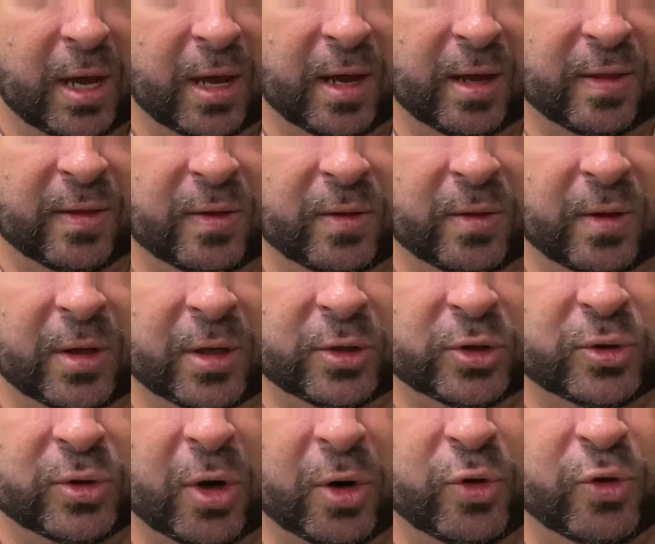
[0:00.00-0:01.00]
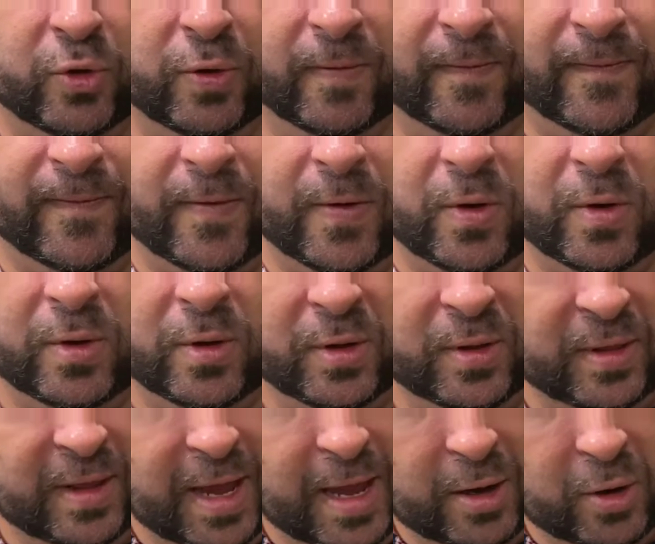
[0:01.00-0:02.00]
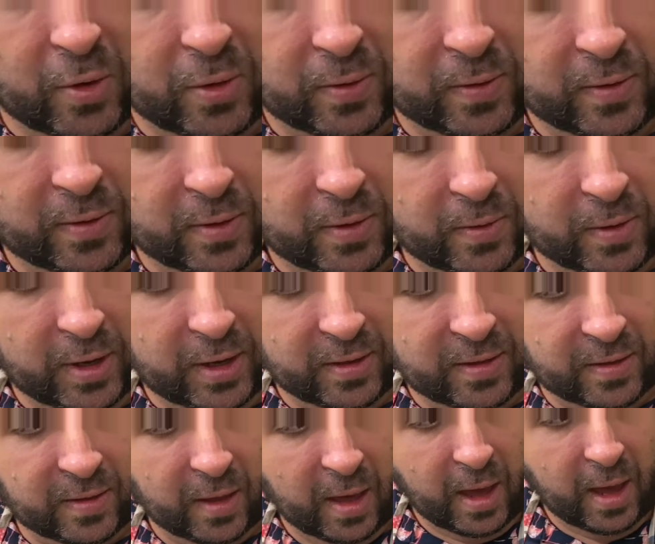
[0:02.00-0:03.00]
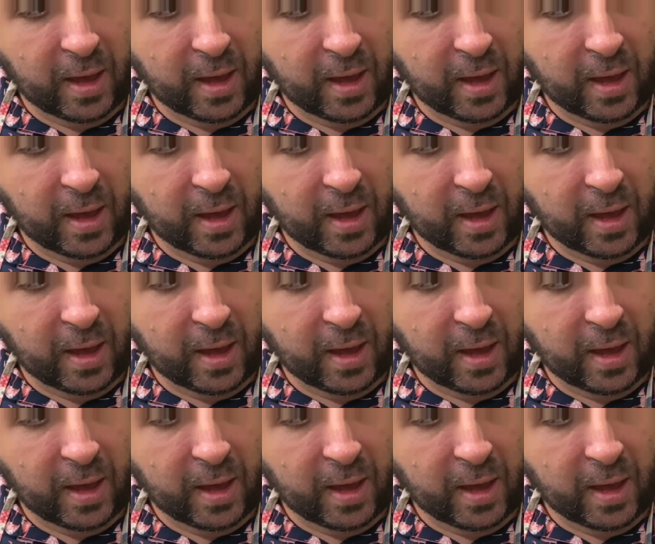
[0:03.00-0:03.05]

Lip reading: It's tartufo nero, so it's